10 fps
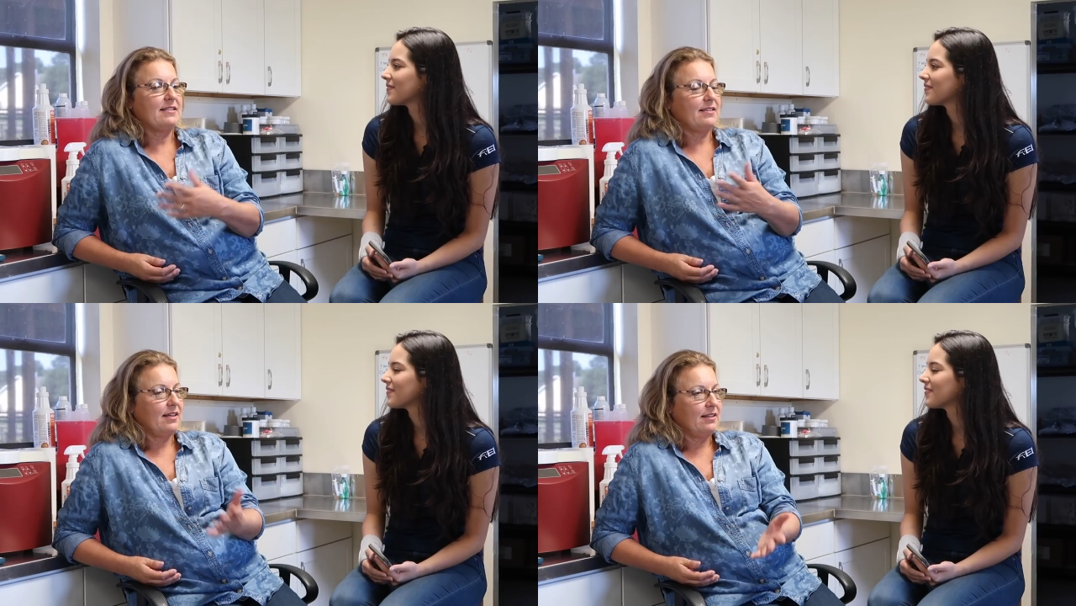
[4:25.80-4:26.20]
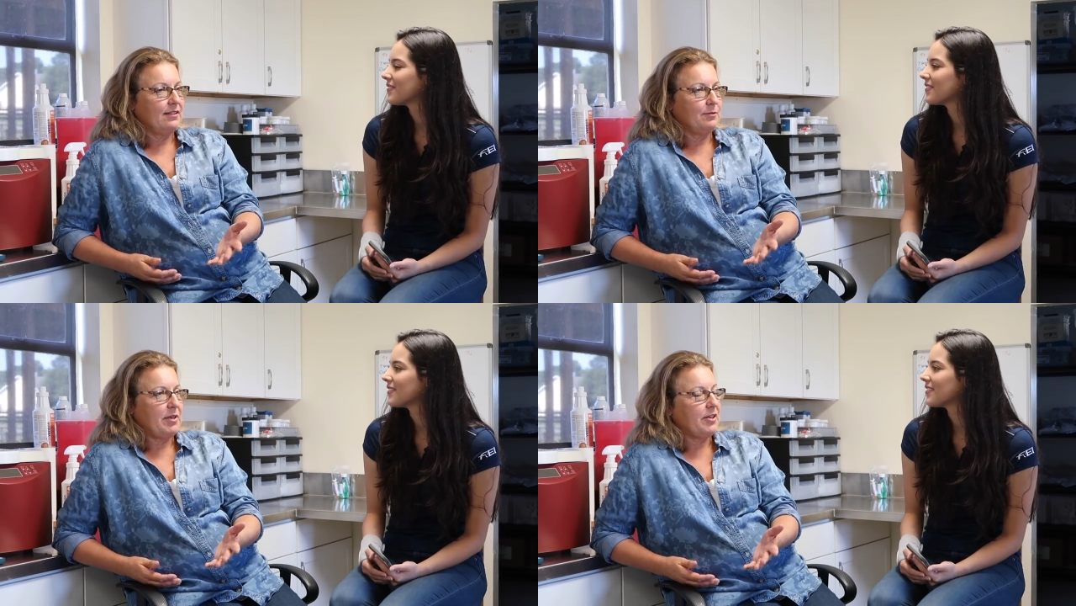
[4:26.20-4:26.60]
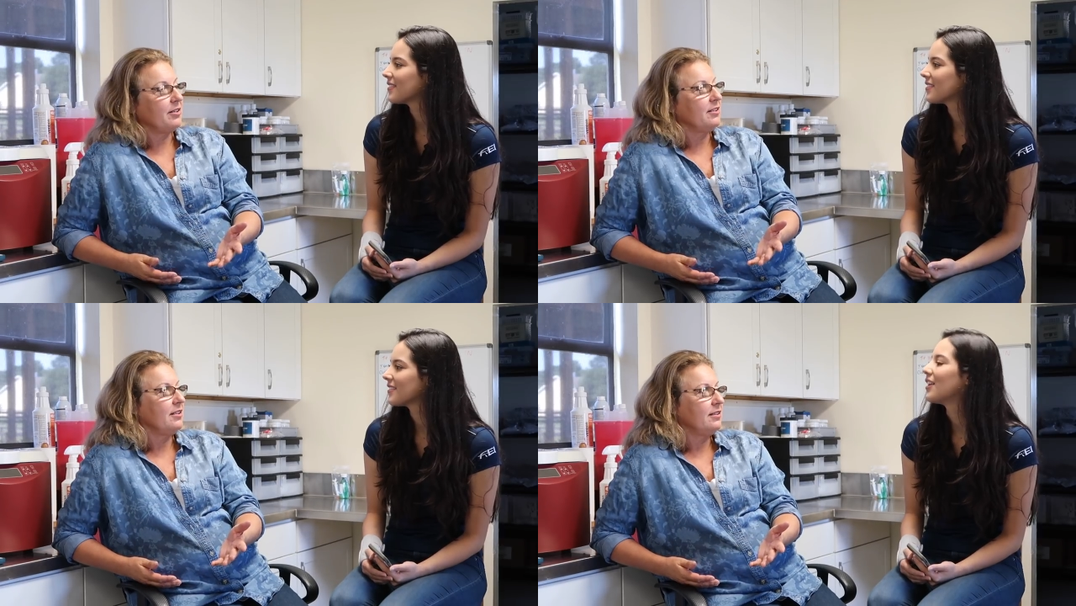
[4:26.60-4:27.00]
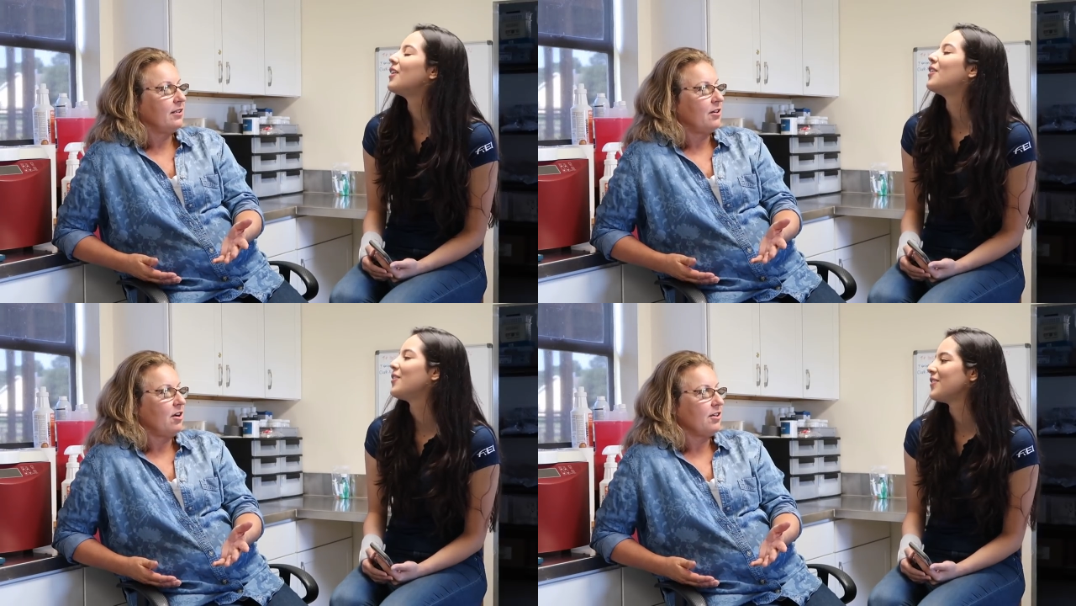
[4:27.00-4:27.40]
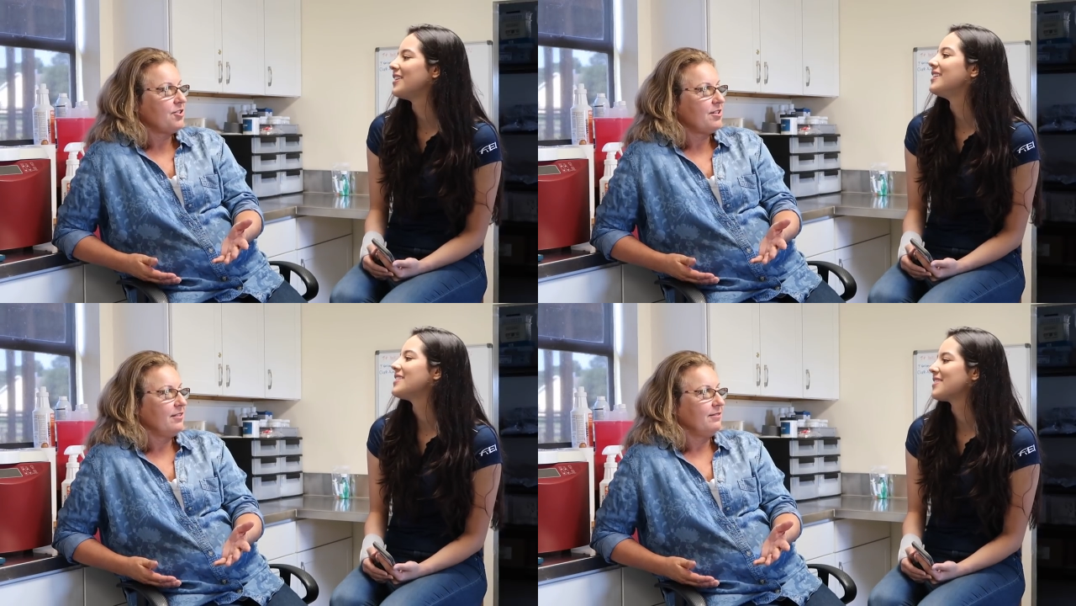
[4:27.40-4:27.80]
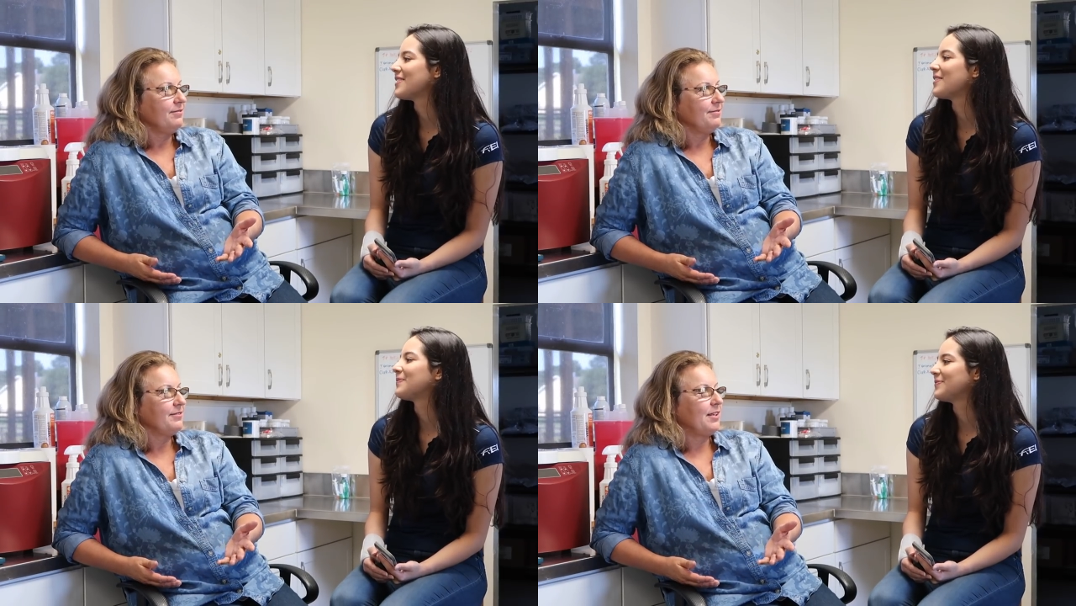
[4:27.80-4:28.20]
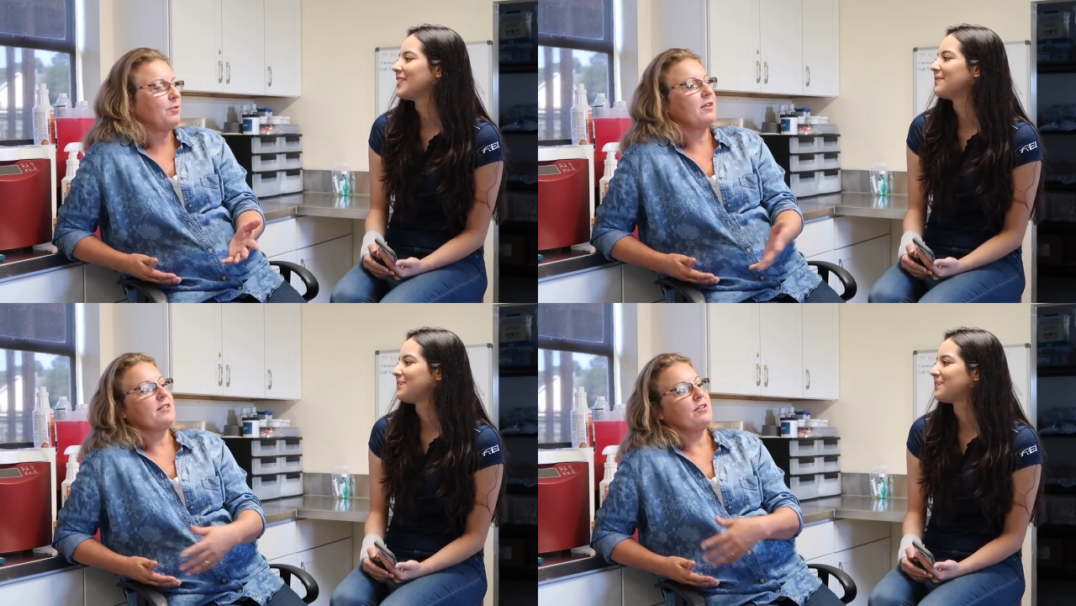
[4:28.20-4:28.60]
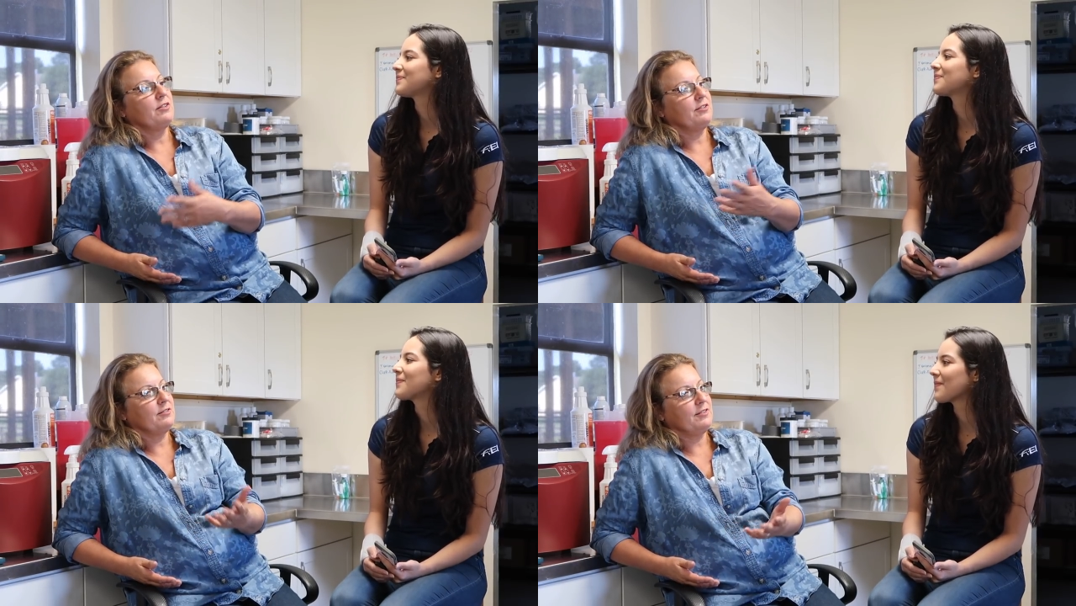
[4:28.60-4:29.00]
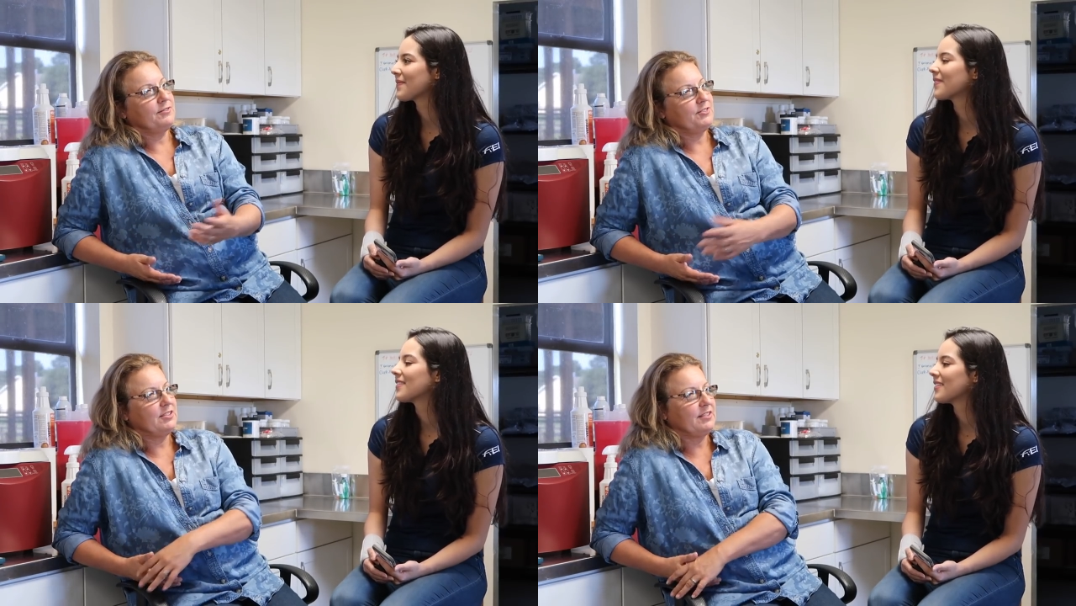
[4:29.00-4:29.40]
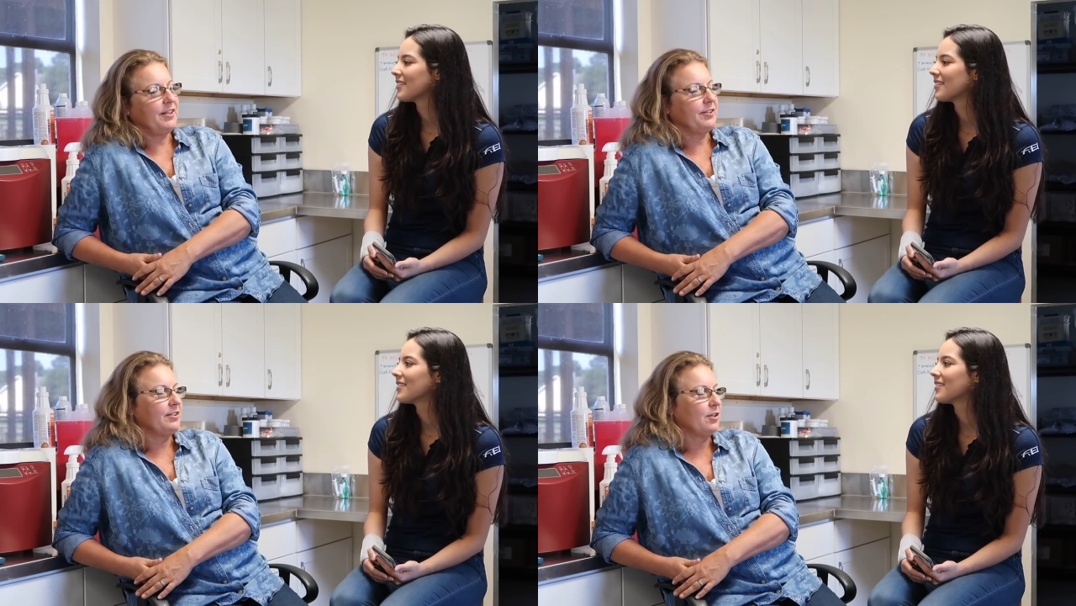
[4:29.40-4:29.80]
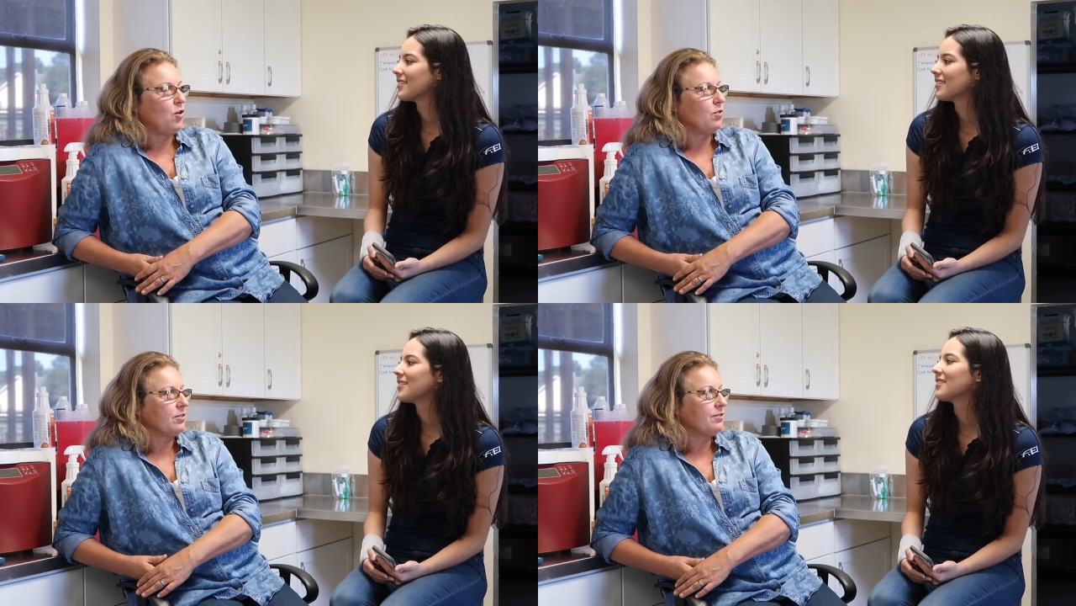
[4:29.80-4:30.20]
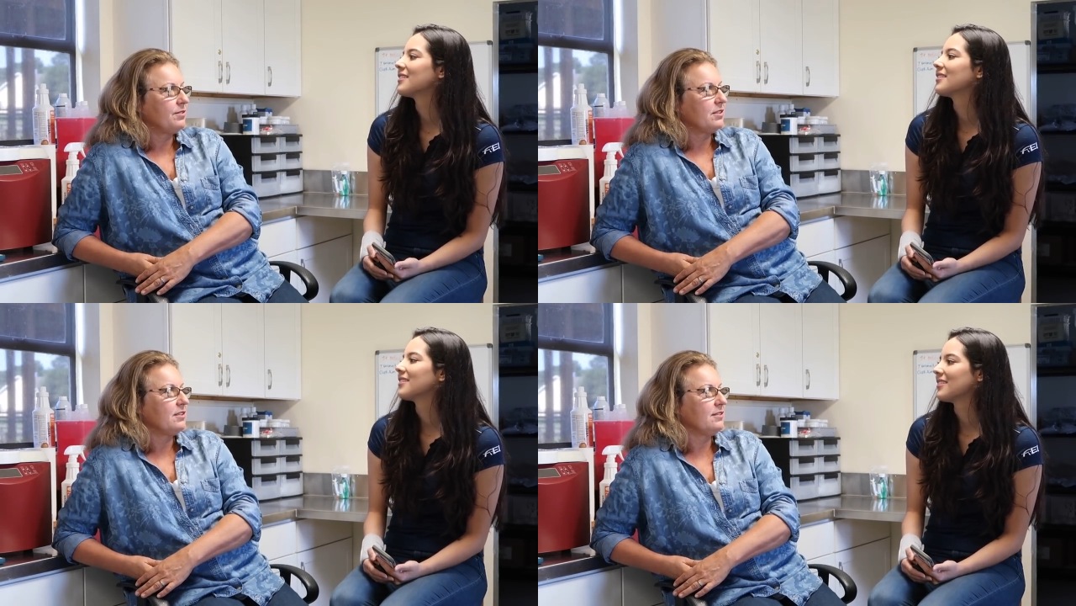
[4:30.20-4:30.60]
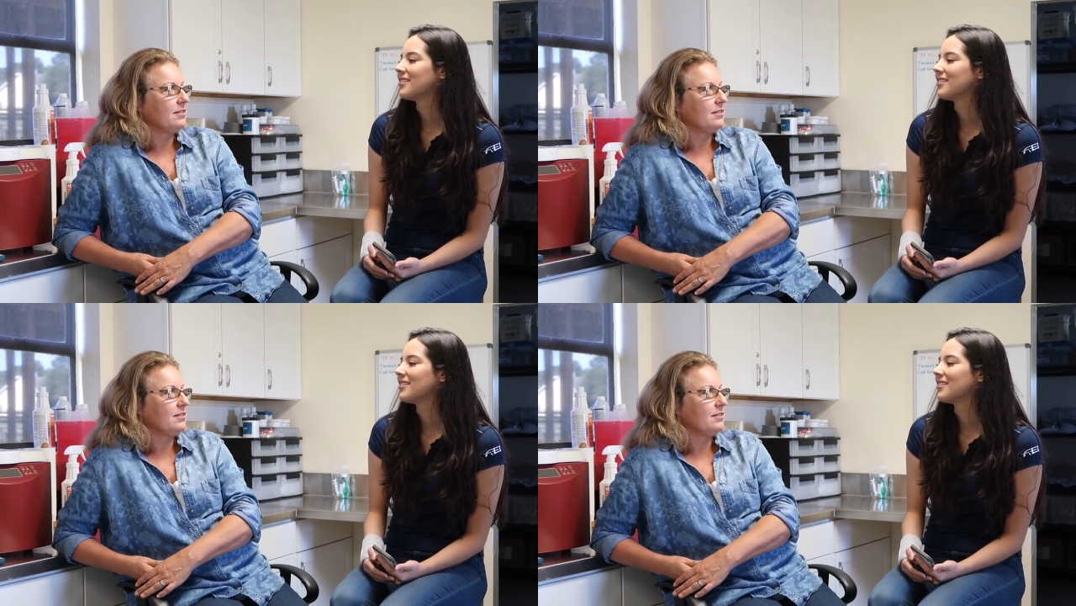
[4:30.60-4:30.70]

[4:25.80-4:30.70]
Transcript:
Speaker 1: sell the mare in oh, the auction, they yeah. want to know if she's carrying a colt or filly.